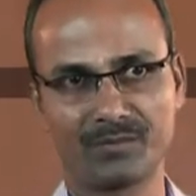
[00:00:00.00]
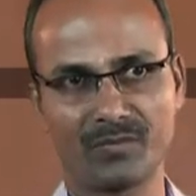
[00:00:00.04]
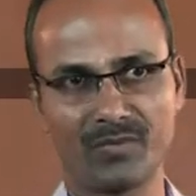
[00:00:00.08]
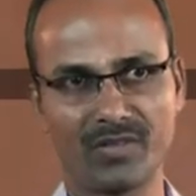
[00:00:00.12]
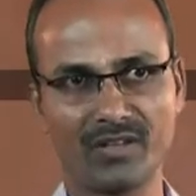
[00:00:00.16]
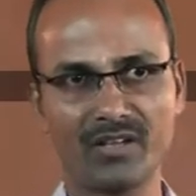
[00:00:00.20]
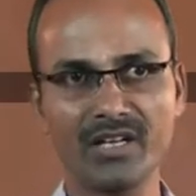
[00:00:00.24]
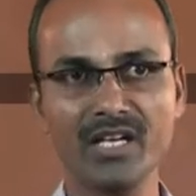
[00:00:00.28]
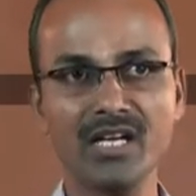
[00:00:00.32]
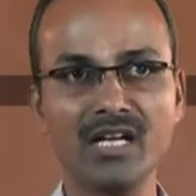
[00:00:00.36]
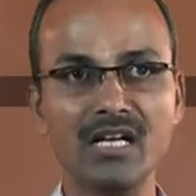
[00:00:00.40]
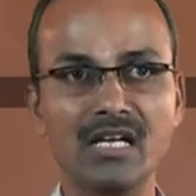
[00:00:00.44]

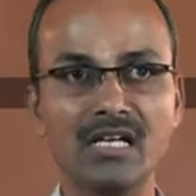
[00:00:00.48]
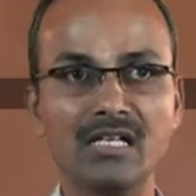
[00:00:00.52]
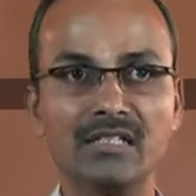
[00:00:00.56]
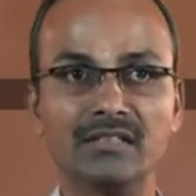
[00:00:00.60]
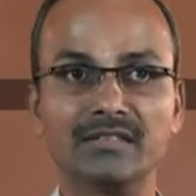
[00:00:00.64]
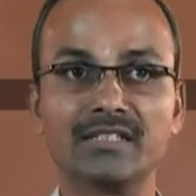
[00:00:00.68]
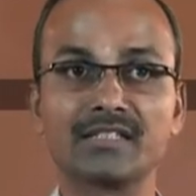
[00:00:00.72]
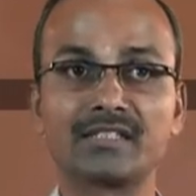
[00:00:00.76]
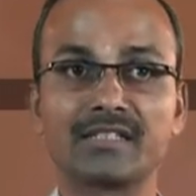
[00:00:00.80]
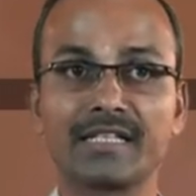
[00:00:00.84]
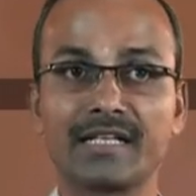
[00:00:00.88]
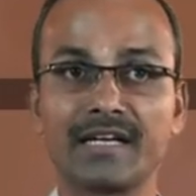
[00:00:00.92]
Okay,
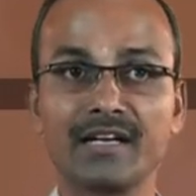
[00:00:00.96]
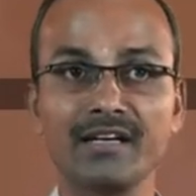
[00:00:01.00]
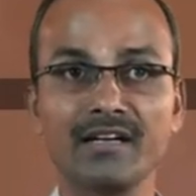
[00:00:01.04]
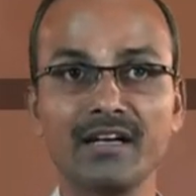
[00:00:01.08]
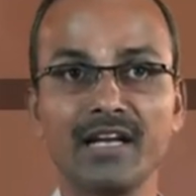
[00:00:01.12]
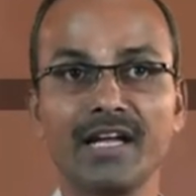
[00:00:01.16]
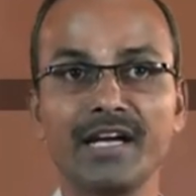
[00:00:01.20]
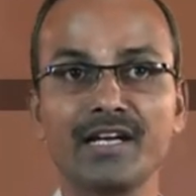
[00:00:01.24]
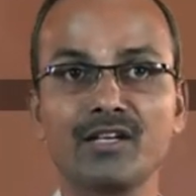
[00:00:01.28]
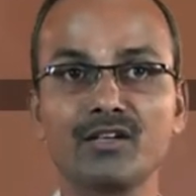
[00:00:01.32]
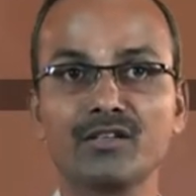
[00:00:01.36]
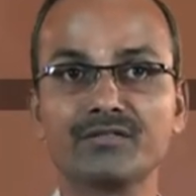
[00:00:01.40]
the second
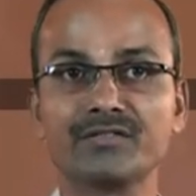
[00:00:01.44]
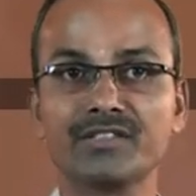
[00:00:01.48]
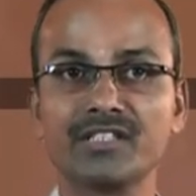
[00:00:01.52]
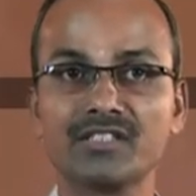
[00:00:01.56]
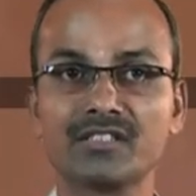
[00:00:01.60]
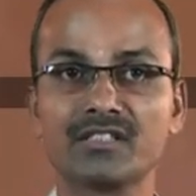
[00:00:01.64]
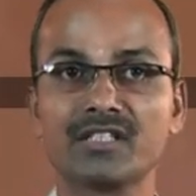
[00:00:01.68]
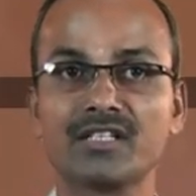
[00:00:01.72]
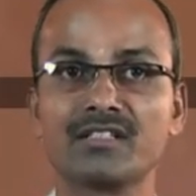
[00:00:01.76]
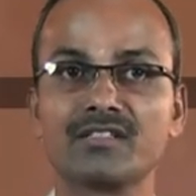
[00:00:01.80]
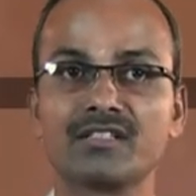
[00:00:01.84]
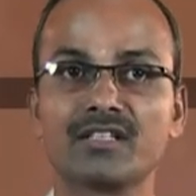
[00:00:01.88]
line of this
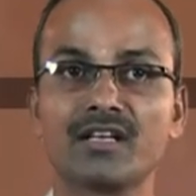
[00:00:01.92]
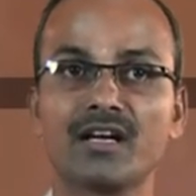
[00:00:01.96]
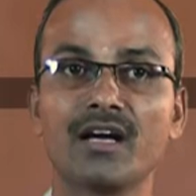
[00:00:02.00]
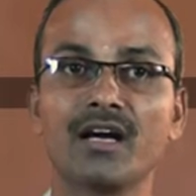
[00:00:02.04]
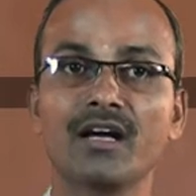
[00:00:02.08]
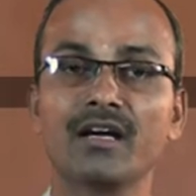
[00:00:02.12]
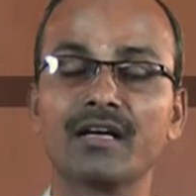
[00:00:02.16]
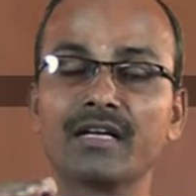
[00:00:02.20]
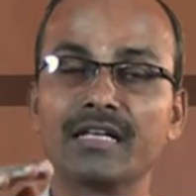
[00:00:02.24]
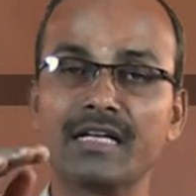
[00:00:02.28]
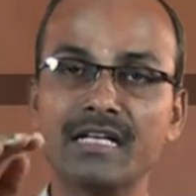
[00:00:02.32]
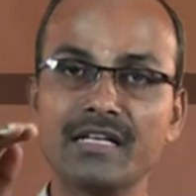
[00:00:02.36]

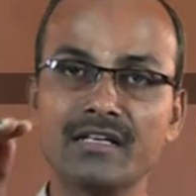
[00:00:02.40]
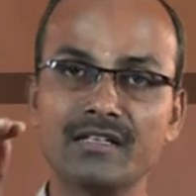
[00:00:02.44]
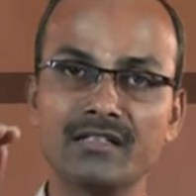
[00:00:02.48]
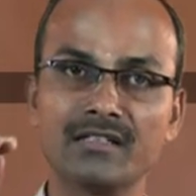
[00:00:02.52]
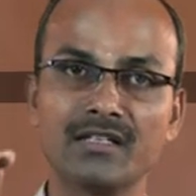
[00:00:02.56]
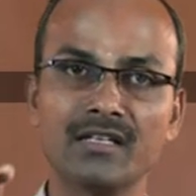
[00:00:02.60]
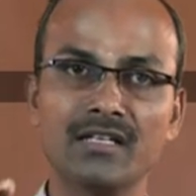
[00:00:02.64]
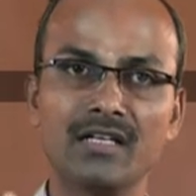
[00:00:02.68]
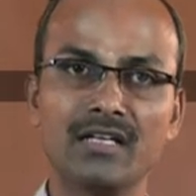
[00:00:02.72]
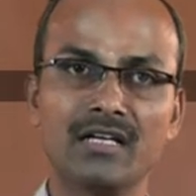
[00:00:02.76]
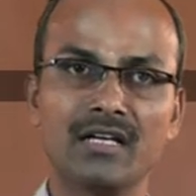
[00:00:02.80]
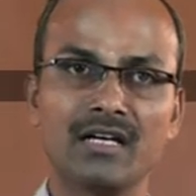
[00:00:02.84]
stanza in
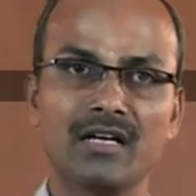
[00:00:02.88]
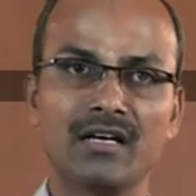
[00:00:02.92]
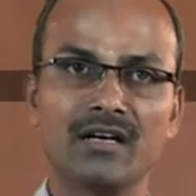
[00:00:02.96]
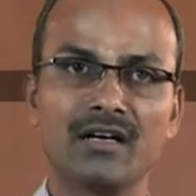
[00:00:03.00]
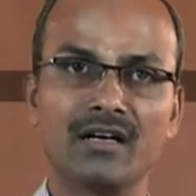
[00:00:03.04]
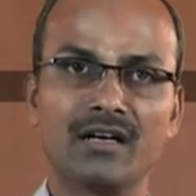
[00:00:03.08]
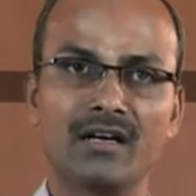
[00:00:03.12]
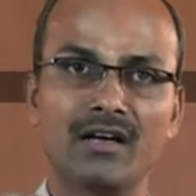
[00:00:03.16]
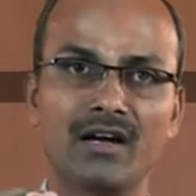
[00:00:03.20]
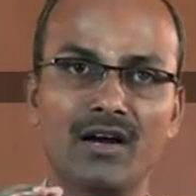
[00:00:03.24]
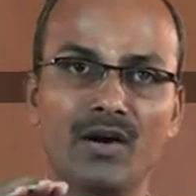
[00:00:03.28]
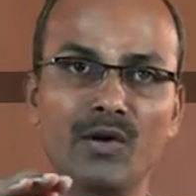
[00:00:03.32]

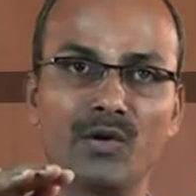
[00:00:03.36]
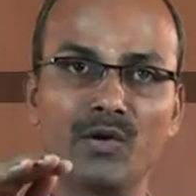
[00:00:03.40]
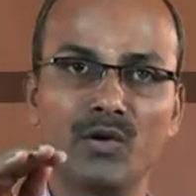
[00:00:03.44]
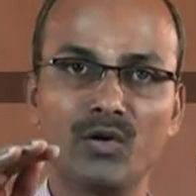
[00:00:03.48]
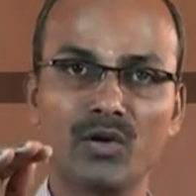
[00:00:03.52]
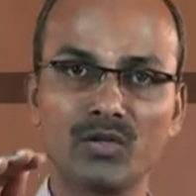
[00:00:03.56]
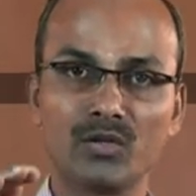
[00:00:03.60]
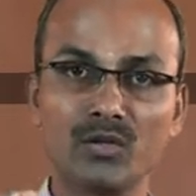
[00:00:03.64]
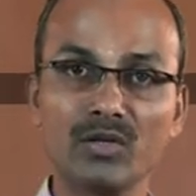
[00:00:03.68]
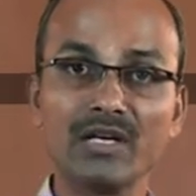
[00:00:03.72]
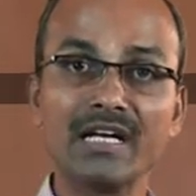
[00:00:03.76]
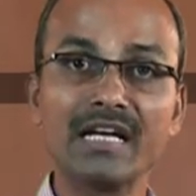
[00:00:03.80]

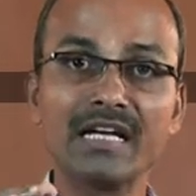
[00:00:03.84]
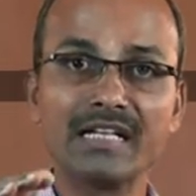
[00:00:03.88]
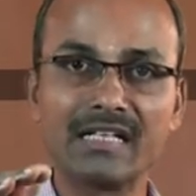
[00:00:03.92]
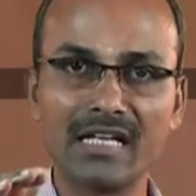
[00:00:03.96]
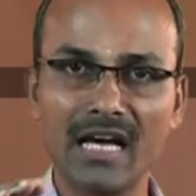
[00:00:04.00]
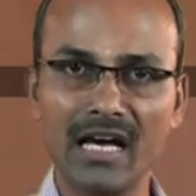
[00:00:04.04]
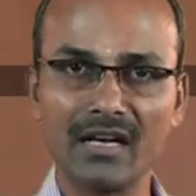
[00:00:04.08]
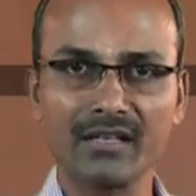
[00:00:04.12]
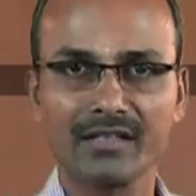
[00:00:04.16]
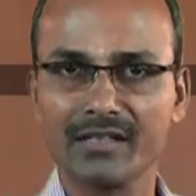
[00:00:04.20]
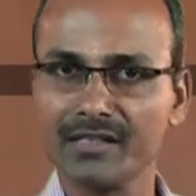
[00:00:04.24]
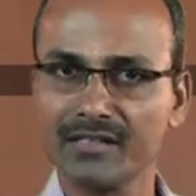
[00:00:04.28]
not only
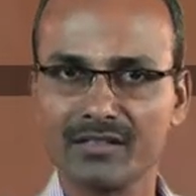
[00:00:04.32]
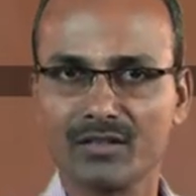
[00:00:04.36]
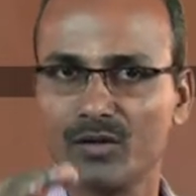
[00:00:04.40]
dark,